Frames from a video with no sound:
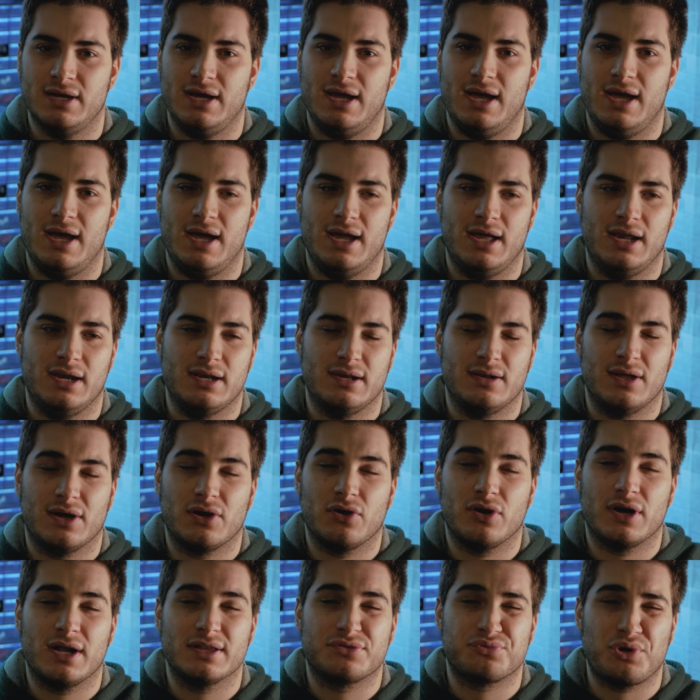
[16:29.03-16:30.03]
And
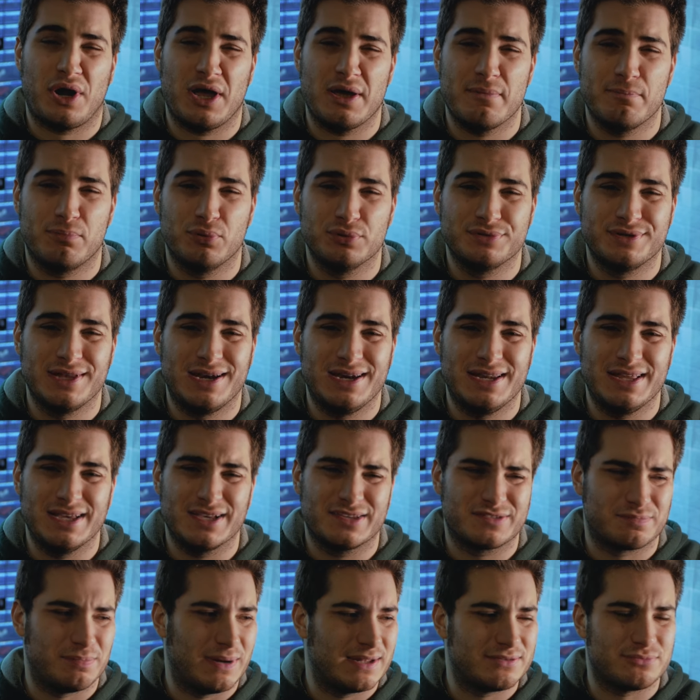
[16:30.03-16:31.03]
I'm gonna try and put the
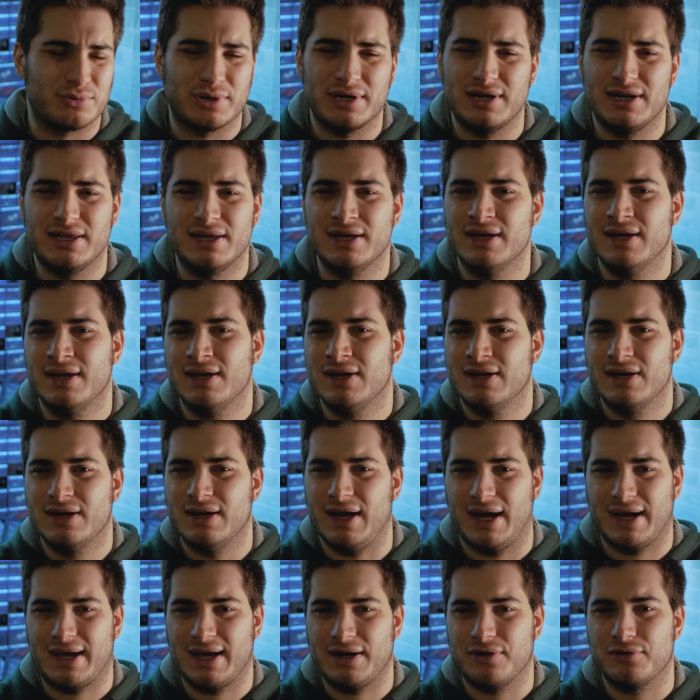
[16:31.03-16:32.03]
links, but really,
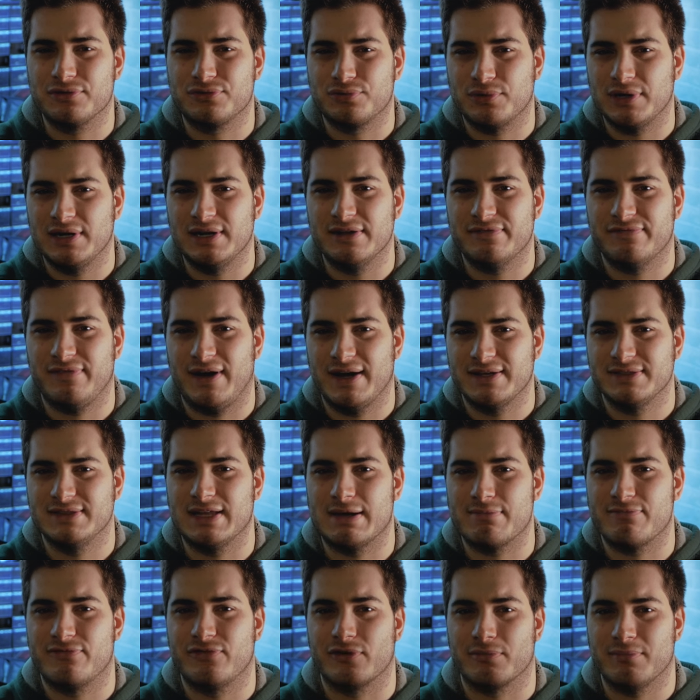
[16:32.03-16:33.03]
I cannot really find
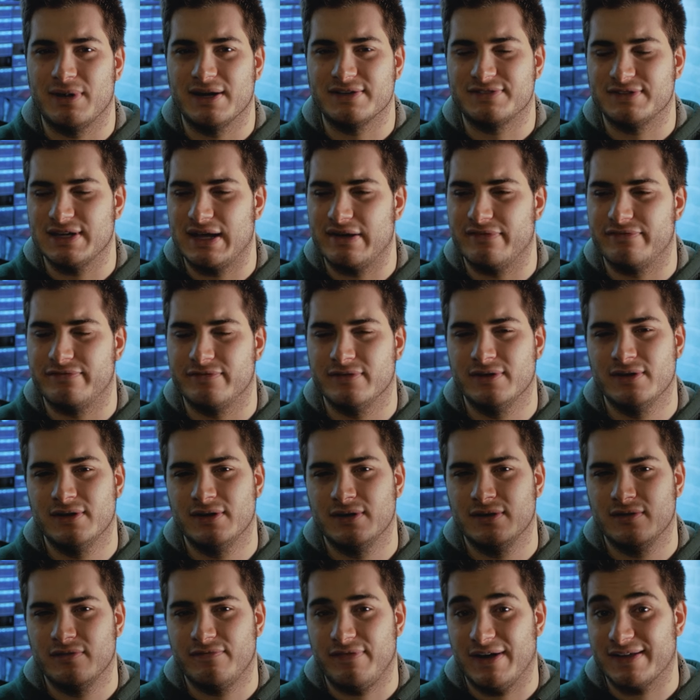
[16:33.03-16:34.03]
them for myself
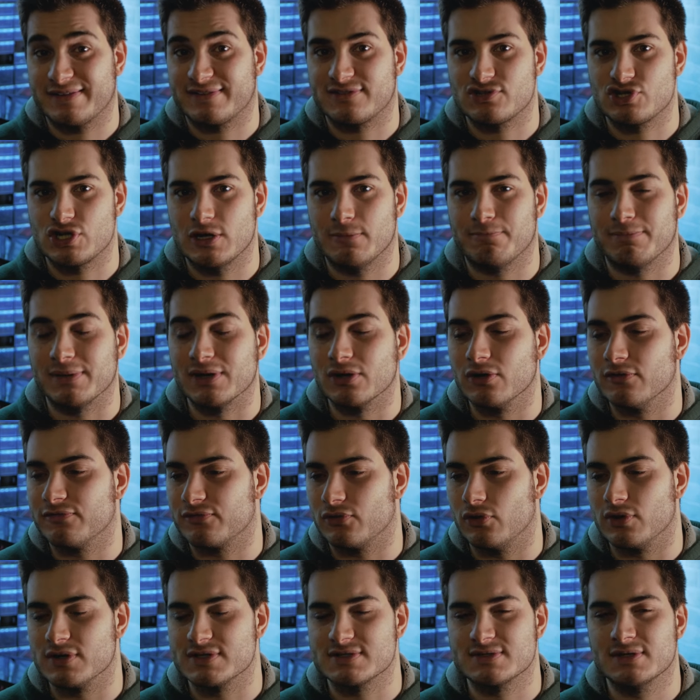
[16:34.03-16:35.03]
fast shipping
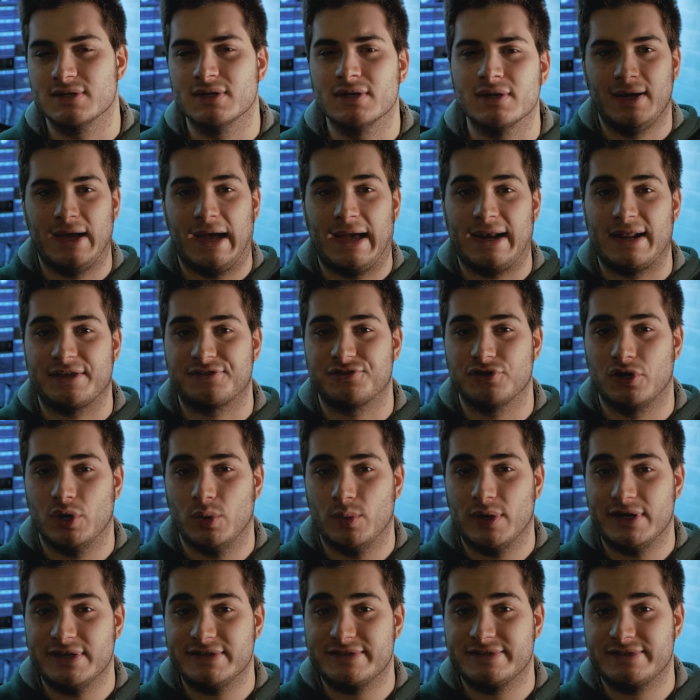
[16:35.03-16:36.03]
of course. And as
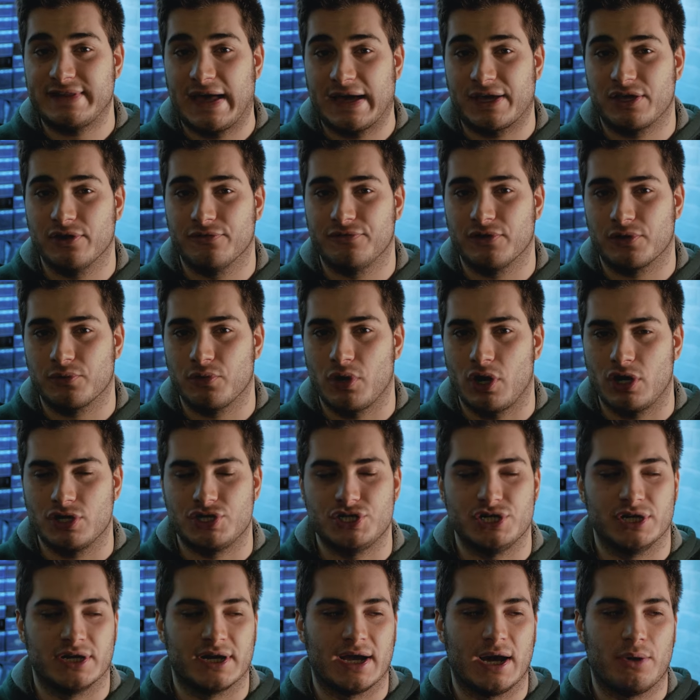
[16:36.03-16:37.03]
always, thank you for
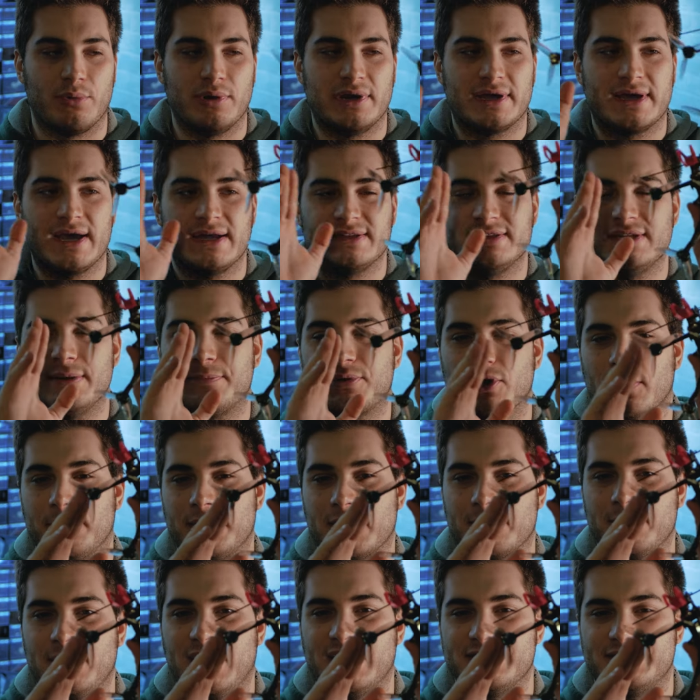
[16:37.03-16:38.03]
watching. I will get the
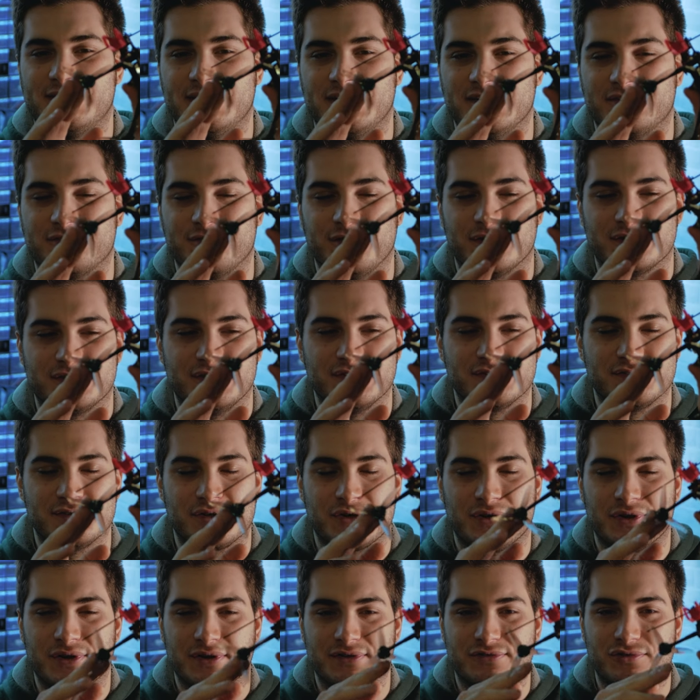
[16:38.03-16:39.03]
proper batteries for this
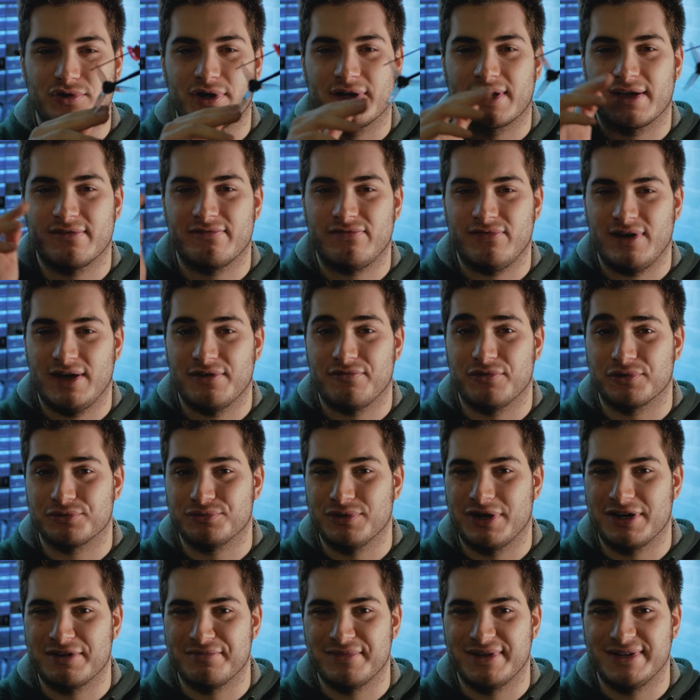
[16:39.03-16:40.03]
drone so I can fly for
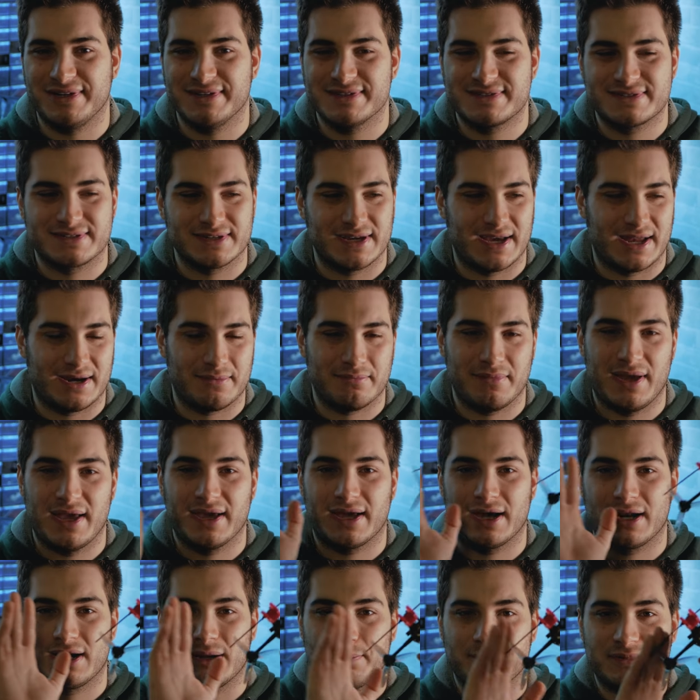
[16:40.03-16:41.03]
20 minutes and
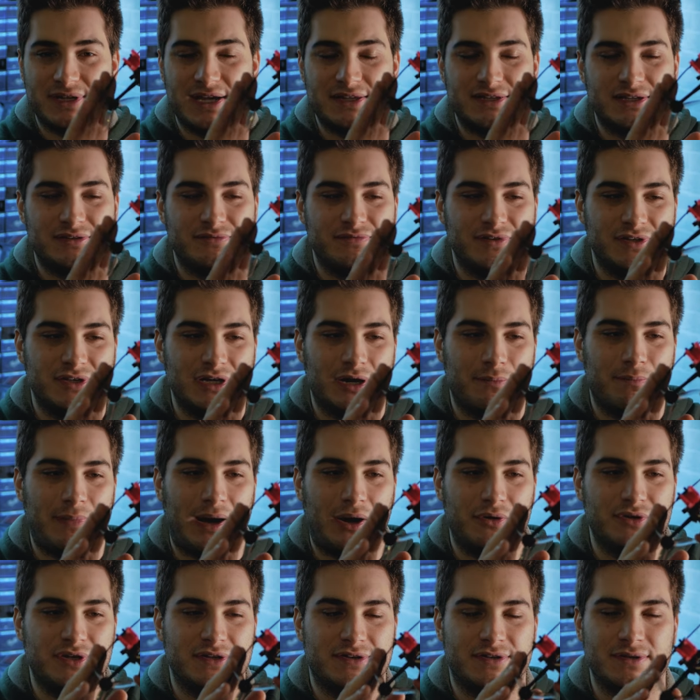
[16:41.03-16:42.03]
make an updated video
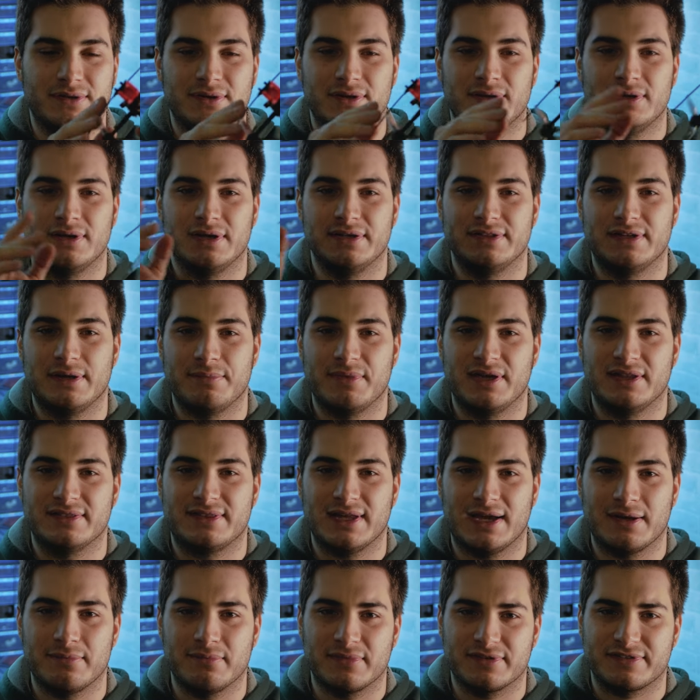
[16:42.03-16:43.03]
about it. In the
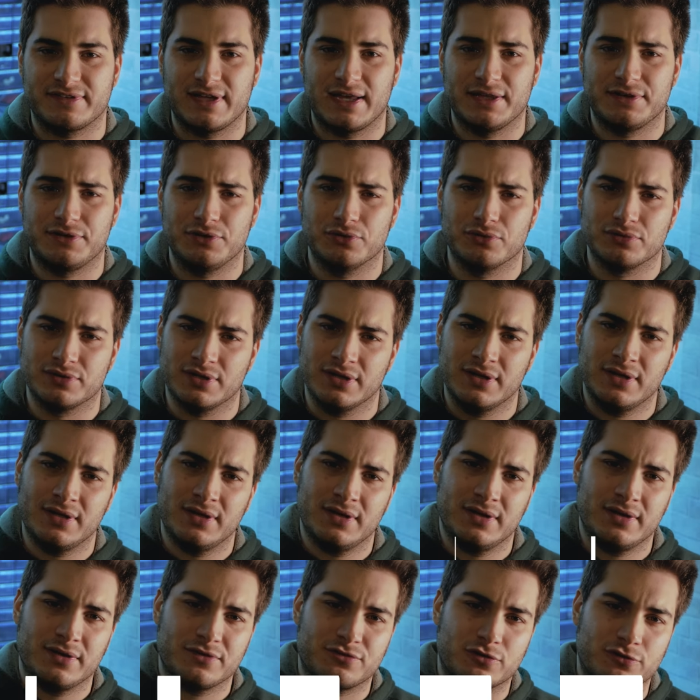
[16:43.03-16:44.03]
meantime, stay tuned,
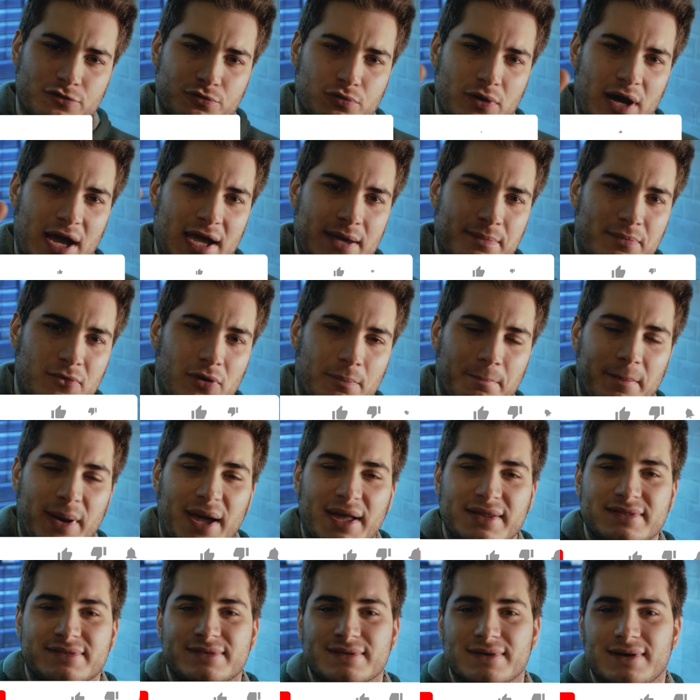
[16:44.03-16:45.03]
subscribe,
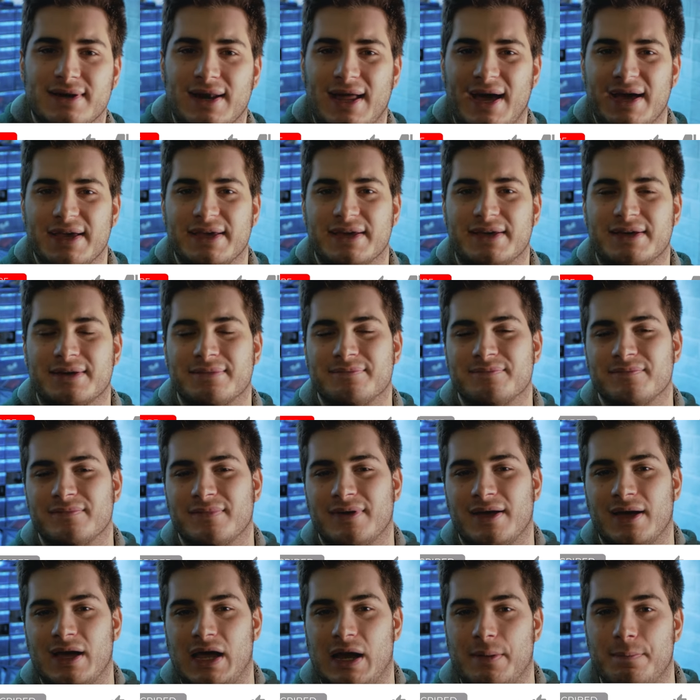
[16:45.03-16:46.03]
comment, like,
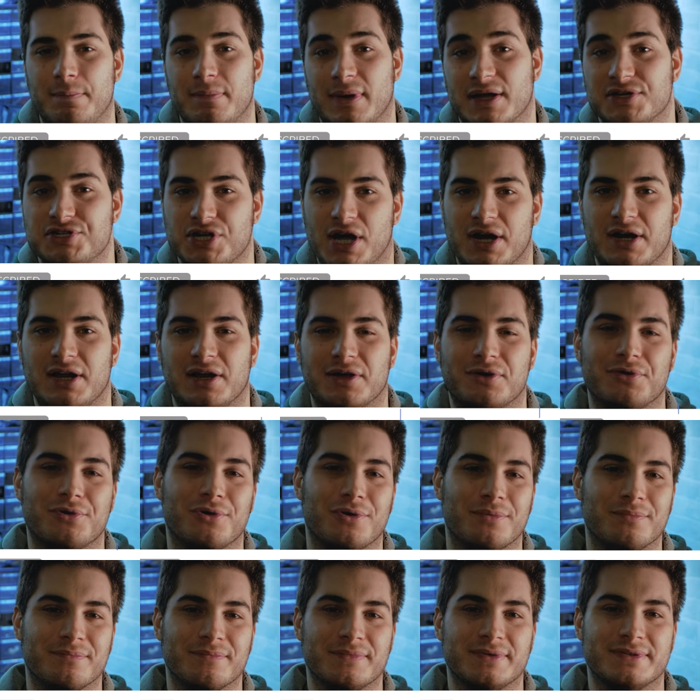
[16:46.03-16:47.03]
help my channel
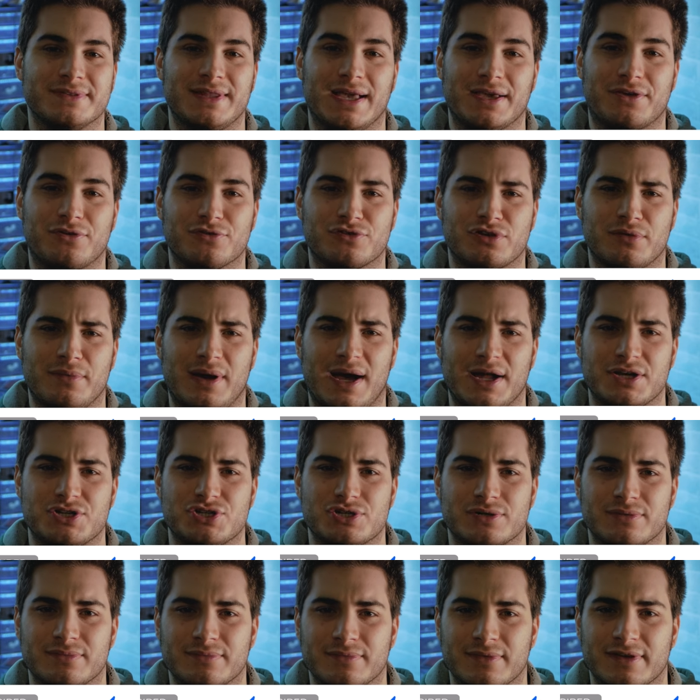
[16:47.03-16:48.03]
grow. Thank you so
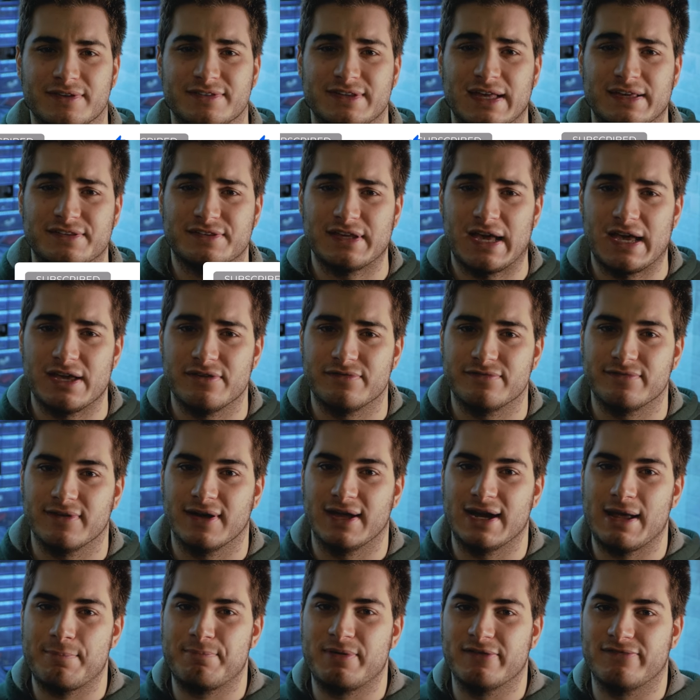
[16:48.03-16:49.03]
much, stay safe
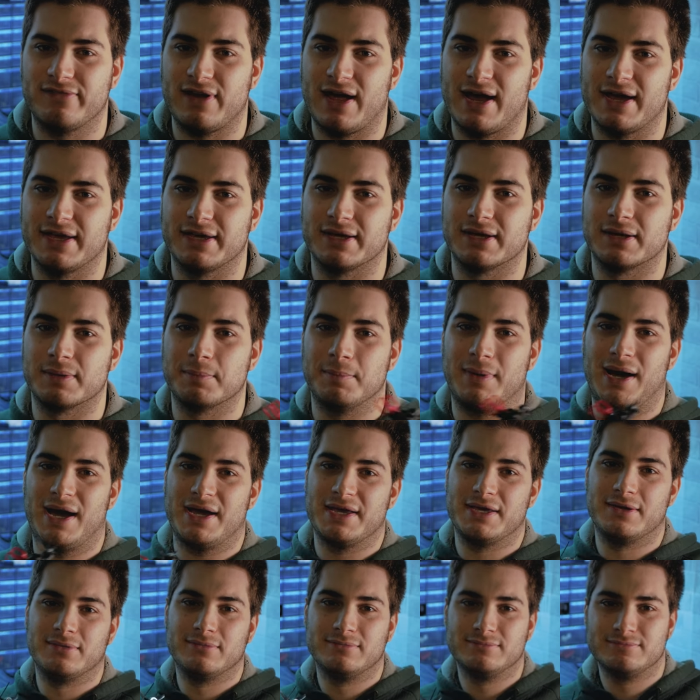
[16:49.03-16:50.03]
and happy flying,
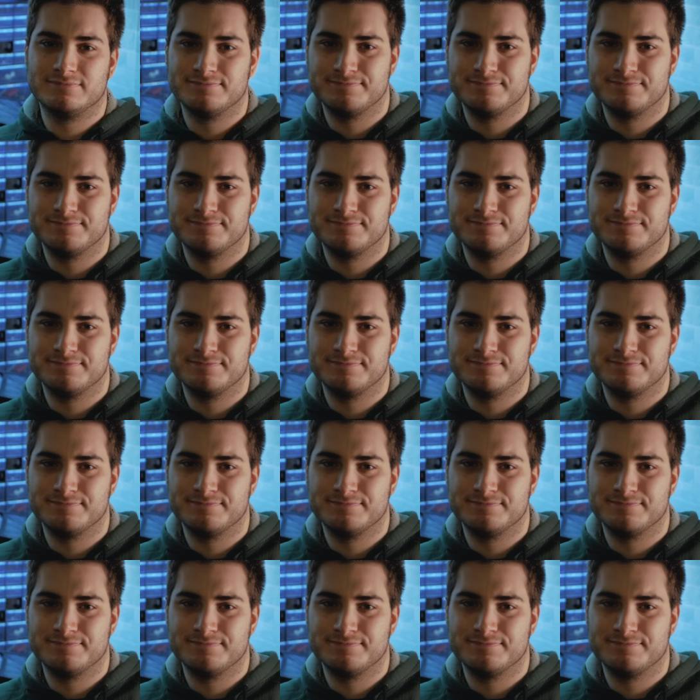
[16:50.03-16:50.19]
bye!